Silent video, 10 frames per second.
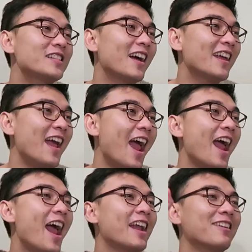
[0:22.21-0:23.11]
day
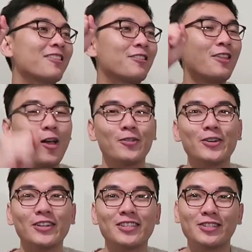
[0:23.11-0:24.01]
and so
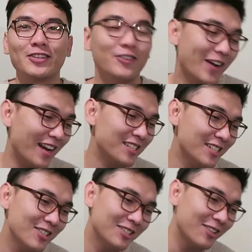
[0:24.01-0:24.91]
good to do
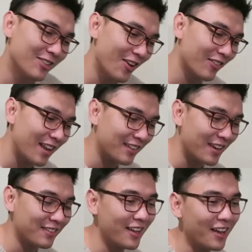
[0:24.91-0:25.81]
reaction to this song. Let's
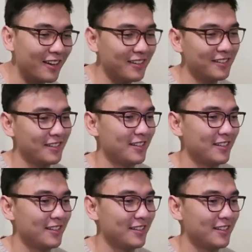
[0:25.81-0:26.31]
get started.